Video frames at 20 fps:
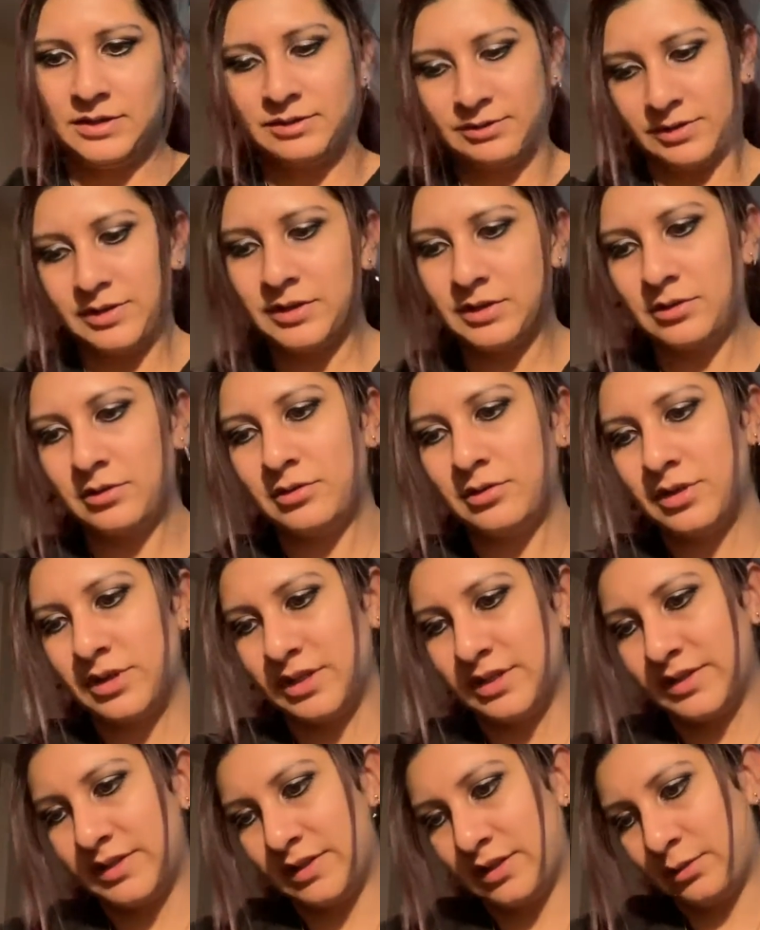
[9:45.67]
So
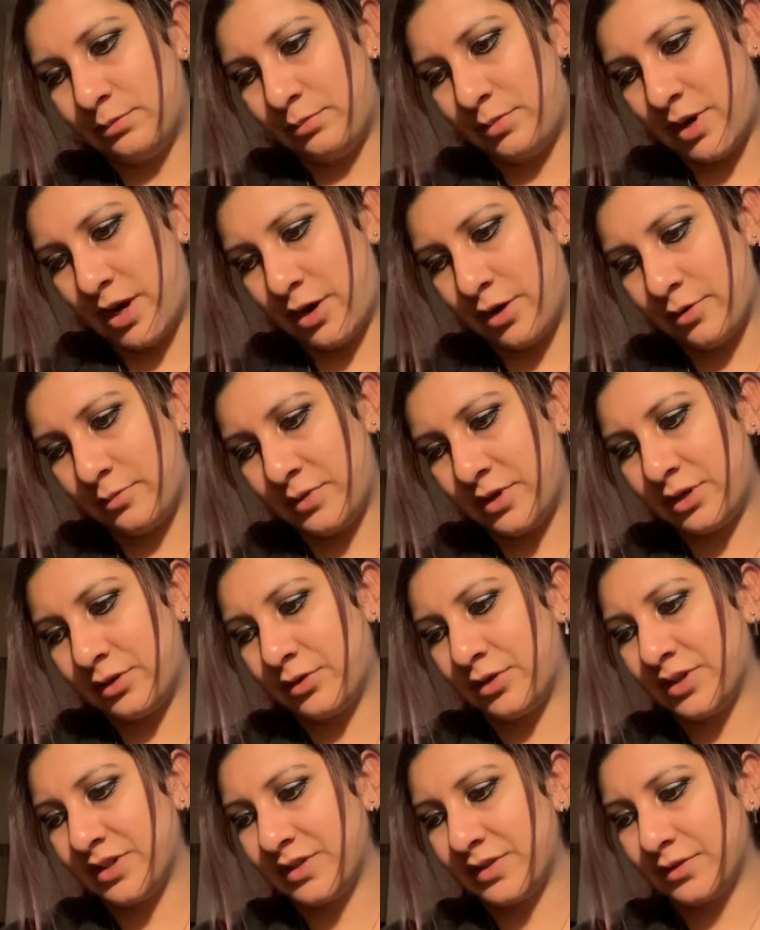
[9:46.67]
it's an empowerment
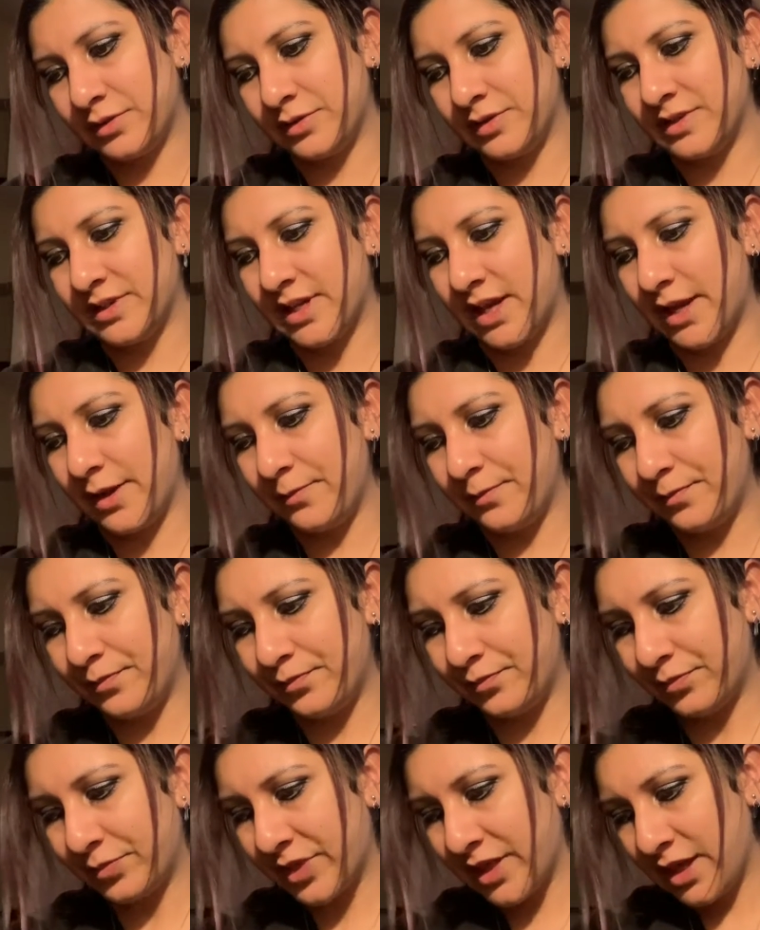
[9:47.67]
crystal set,
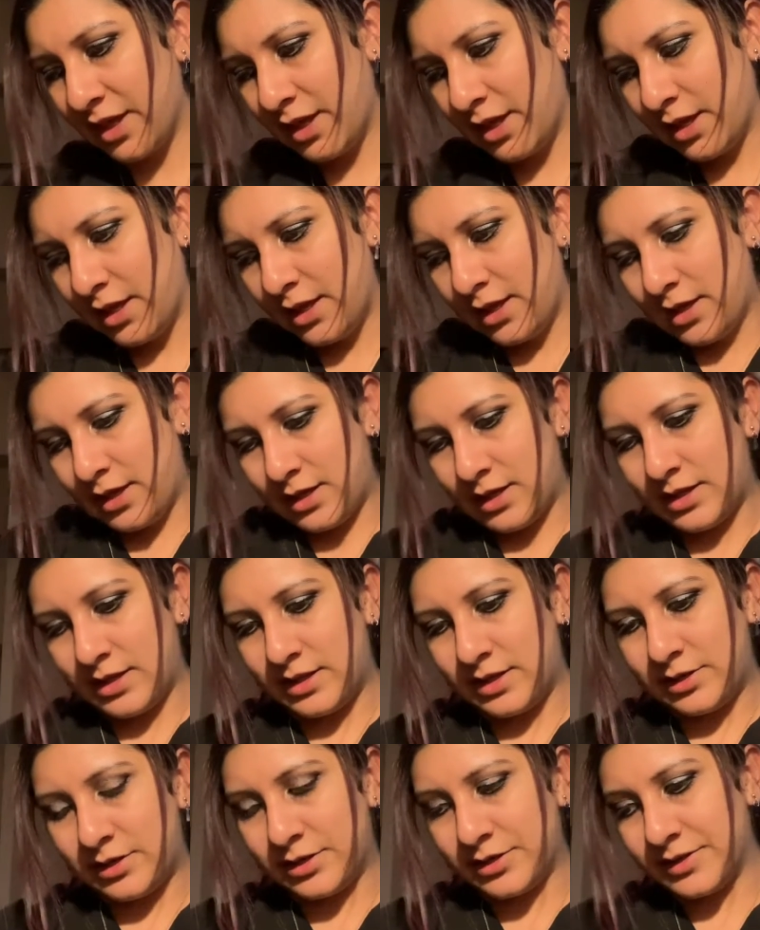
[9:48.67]
and
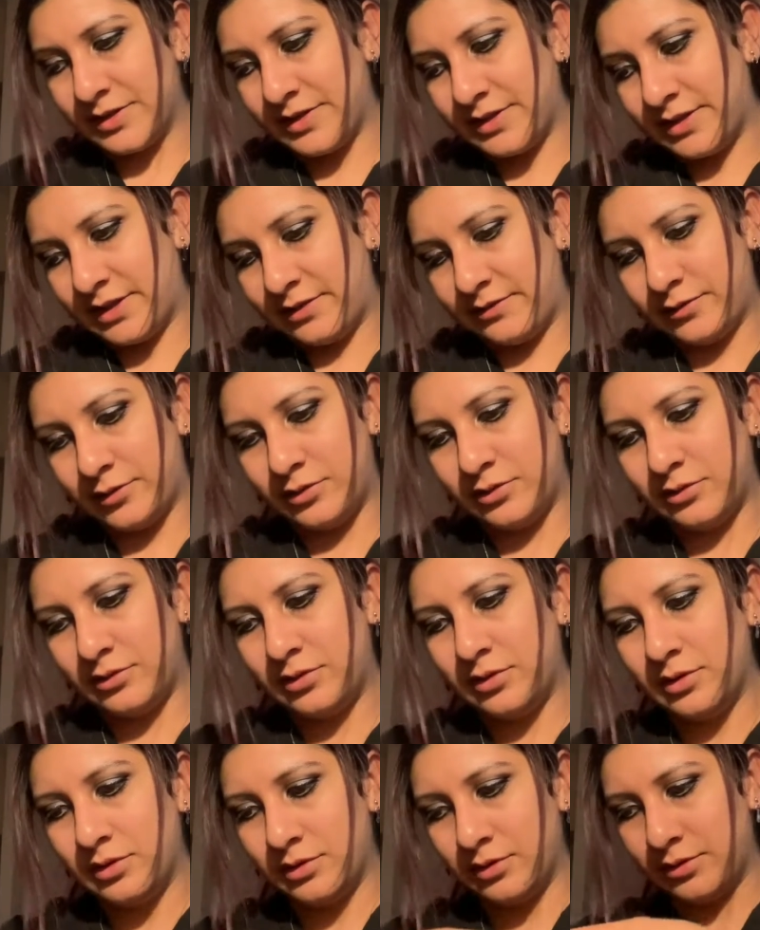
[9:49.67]
there are several
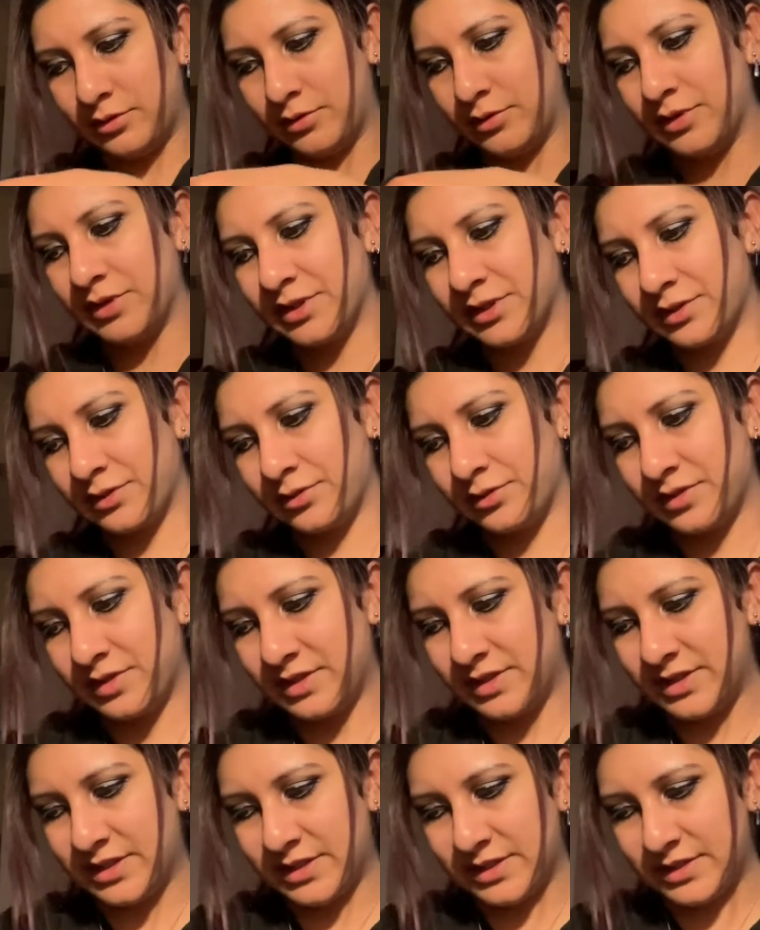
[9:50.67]
crystals, it
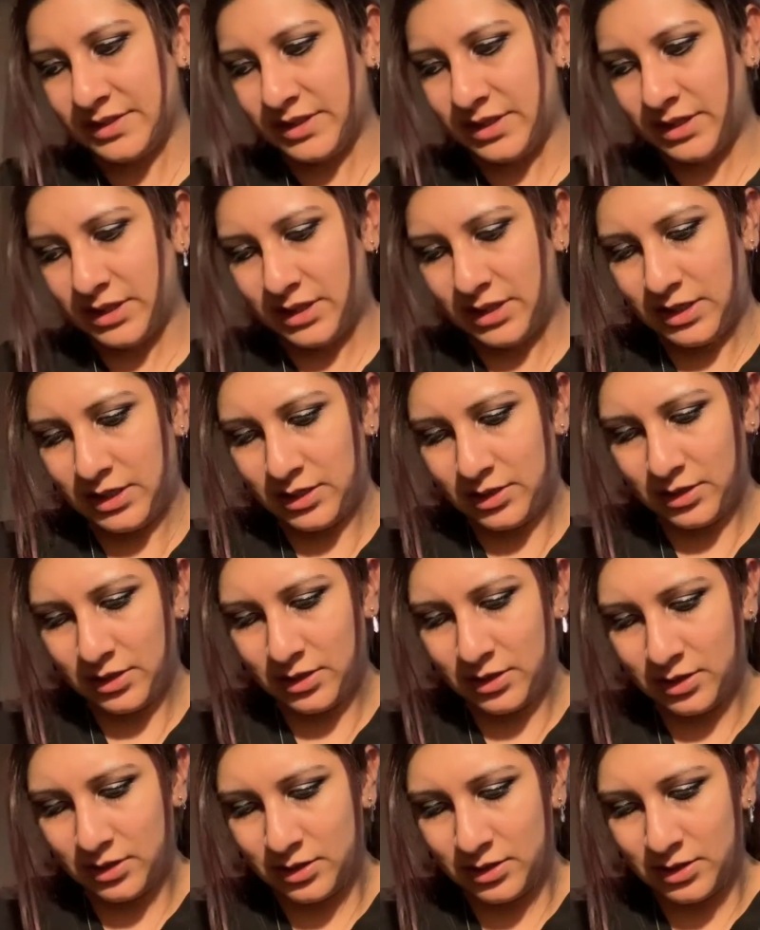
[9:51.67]
says, in here.
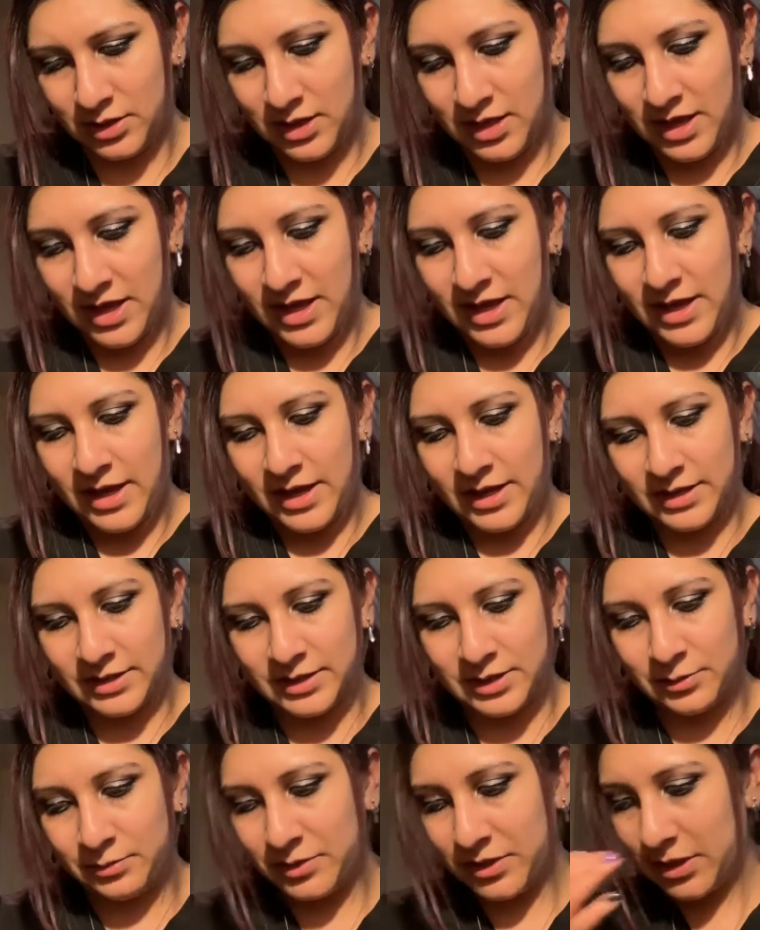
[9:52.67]
And
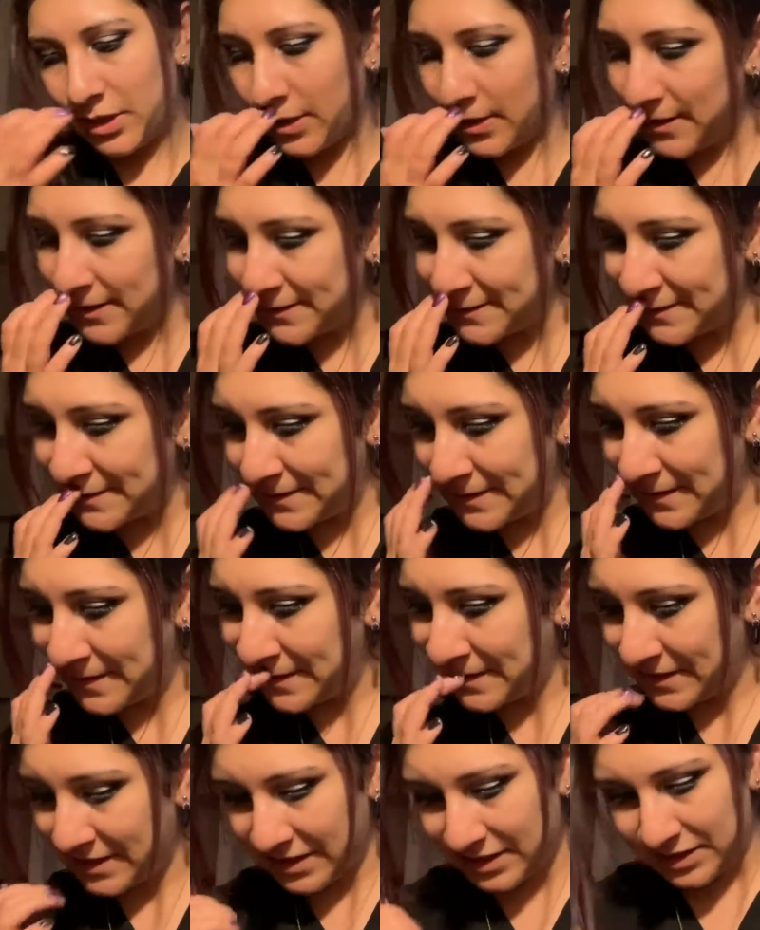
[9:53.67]
to be honest,
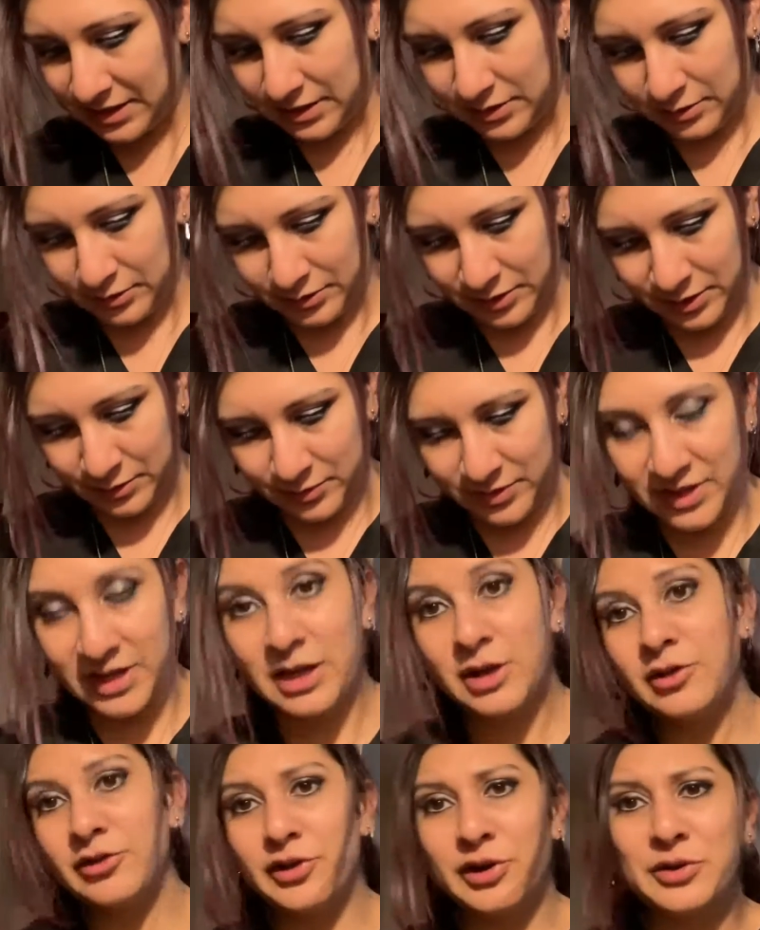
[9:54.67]
I think the
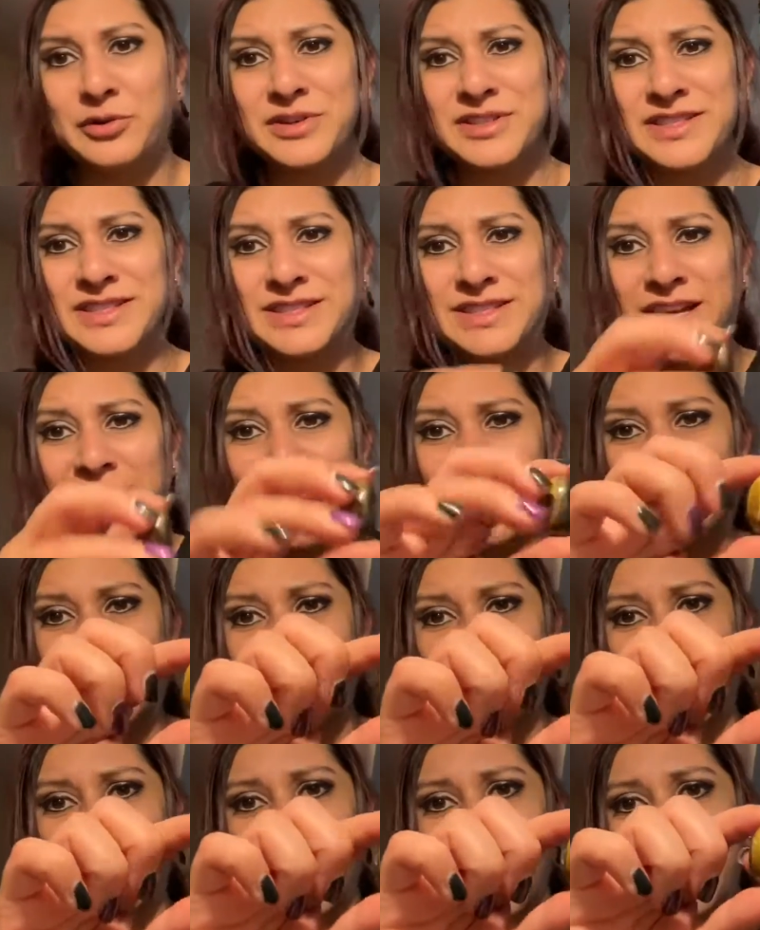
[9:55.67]
only one I'll know is the
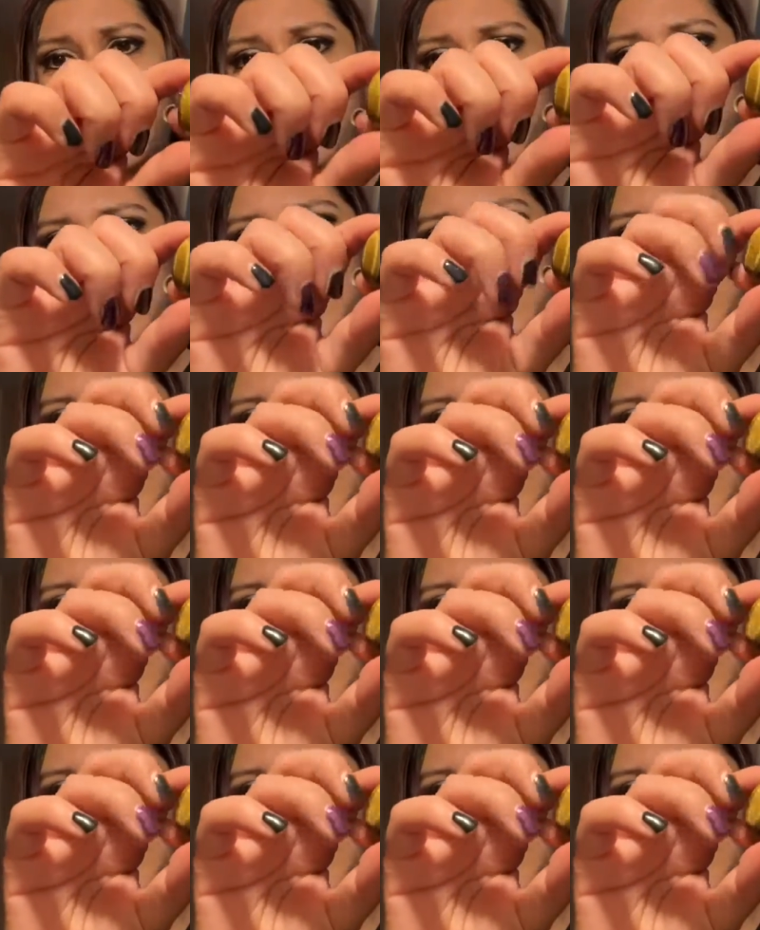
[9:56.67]
tiger's eye, which is